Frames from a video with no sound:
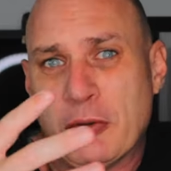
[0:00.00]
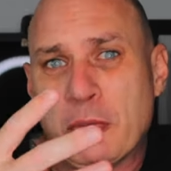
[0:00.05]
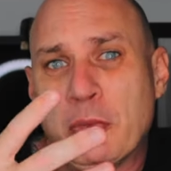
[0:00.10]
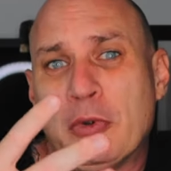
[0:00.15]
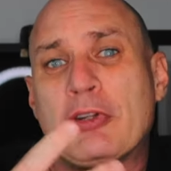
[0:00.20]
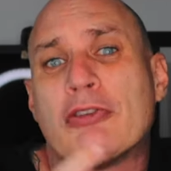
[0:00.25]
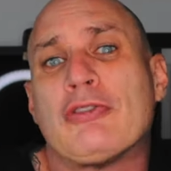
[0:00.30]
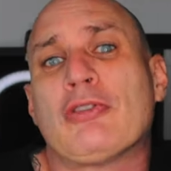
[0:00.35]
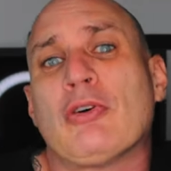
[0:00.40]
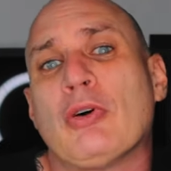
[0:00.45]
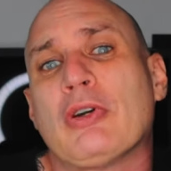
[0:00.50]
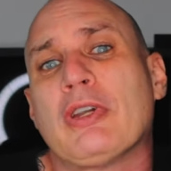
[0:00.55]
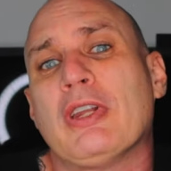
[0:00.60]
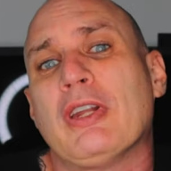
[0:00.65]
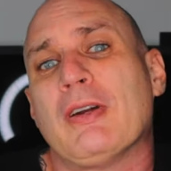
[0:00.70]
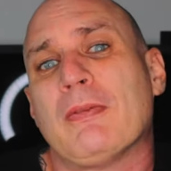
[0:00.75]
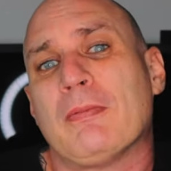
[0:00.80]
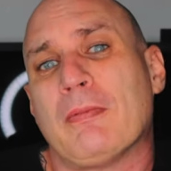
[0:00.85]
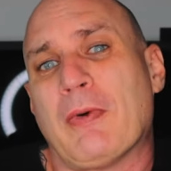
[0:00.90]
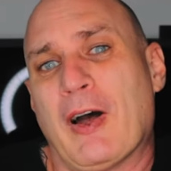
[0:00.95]
We're
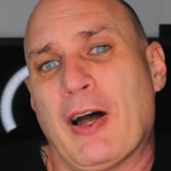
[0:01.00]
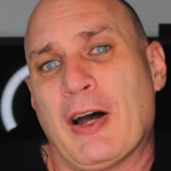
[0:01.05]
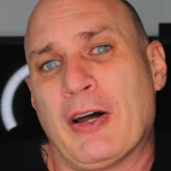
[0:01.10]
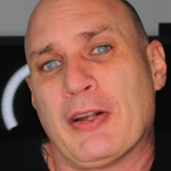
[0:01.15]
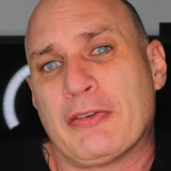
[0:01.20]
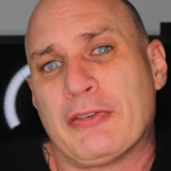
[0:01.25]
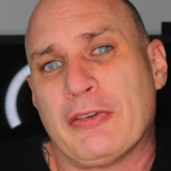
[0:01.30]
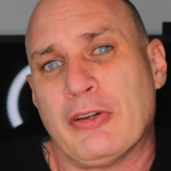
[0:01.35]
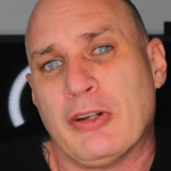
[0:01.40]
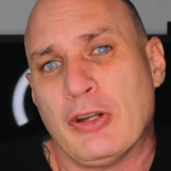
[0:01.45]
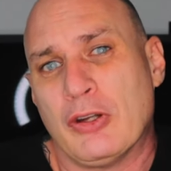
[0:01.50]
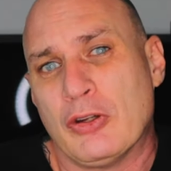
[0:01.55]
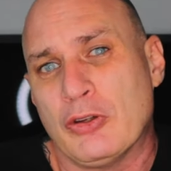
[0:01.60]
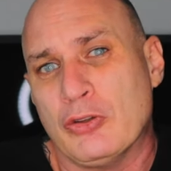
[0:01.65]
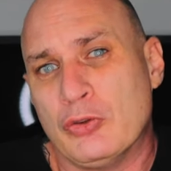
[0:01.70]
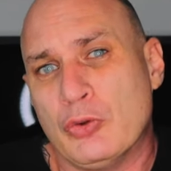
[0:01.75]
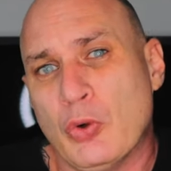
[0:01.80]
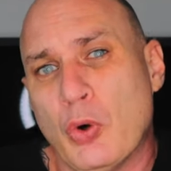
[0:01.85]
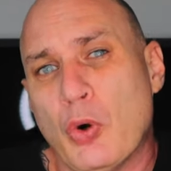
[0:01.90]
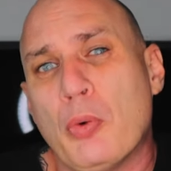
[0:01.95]
talking about
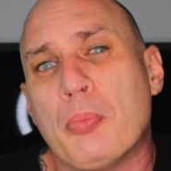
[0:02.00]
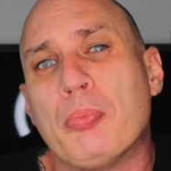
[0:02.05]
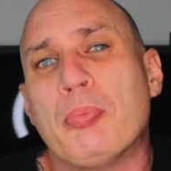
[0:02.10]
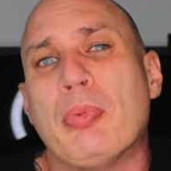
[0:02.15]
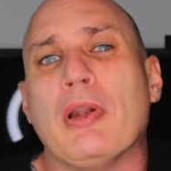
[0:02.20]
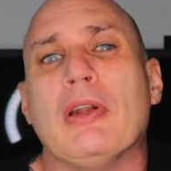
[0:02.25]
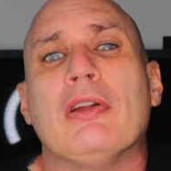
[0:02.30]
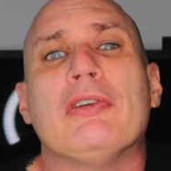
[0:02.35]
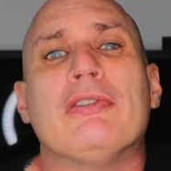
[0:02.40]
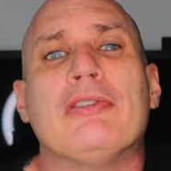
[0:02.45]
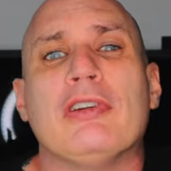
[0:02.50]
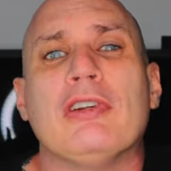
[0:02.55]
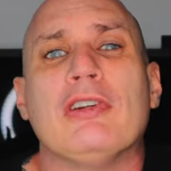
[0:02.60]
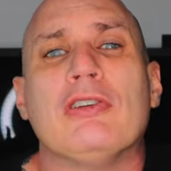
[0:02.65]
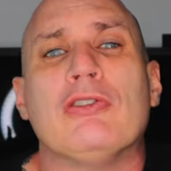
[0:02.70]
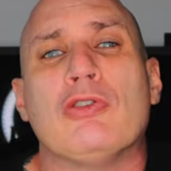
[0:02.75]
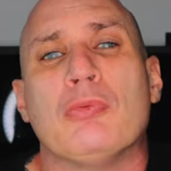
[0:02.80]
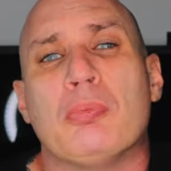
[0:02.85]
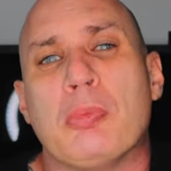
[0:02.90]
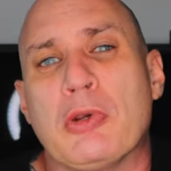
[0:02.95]
your ability
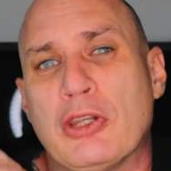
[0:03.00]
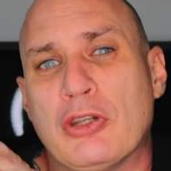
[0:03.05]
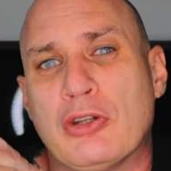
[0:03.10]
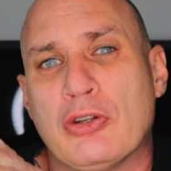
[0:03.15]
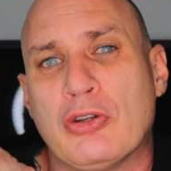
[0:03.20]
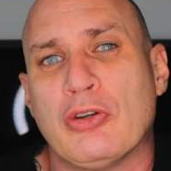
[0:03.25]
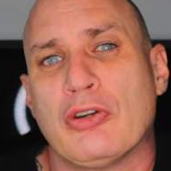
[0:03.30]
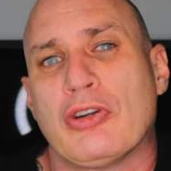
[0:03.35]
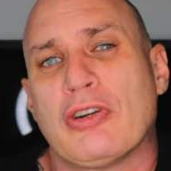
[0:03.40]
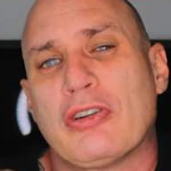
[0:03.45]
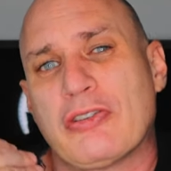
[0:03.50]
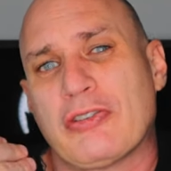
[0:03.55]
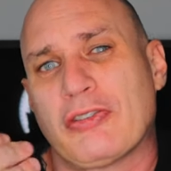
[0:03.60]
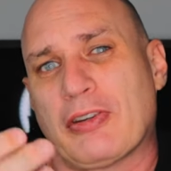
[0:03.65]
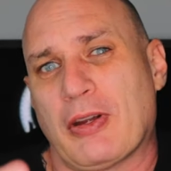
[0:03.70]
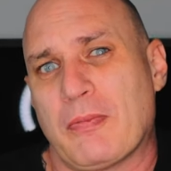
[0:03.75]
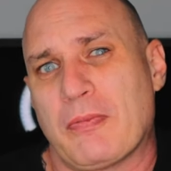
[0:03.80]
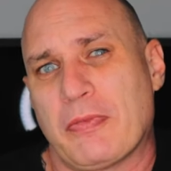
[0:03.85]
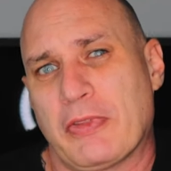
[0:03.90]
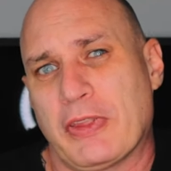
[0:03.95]
to be good at
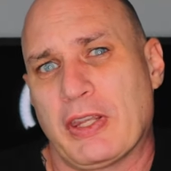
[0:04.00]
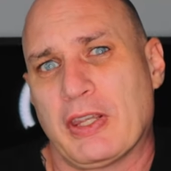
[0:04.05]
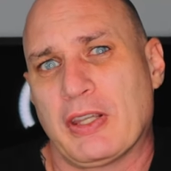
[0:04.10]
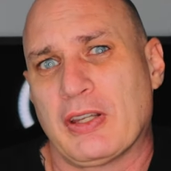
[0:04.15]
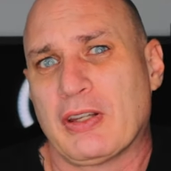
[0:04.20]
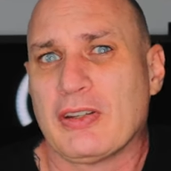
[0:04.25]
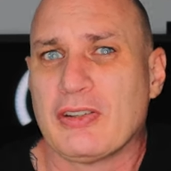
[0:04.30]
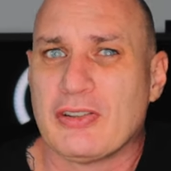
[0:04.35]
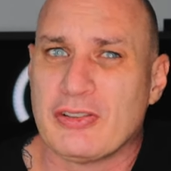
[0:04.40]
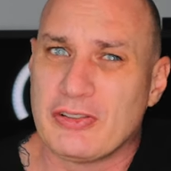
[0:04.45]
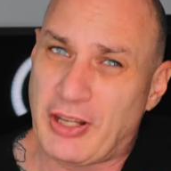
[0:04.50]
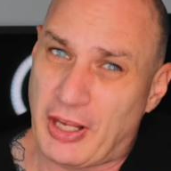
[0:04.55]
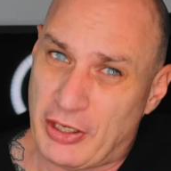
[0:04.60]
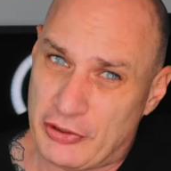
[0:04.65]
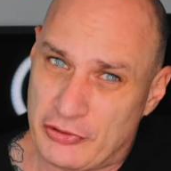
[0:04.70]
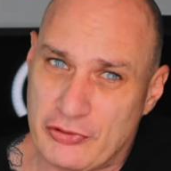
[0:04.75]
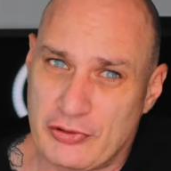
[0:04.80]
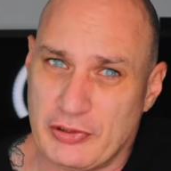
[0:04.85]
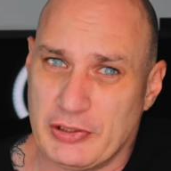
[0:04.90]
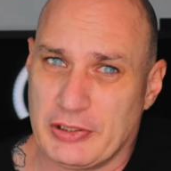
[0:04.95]
something
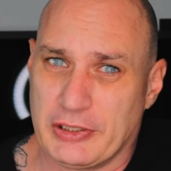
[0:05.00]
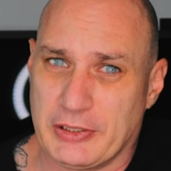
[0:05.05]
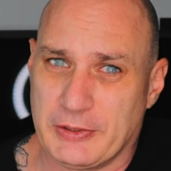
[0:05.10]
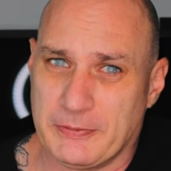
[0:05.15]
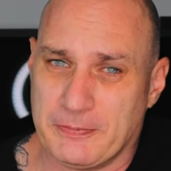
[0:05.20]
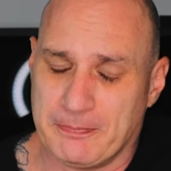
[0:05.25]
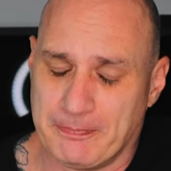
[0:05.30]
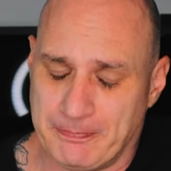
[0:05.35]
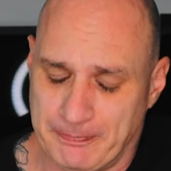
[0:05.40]
naturally.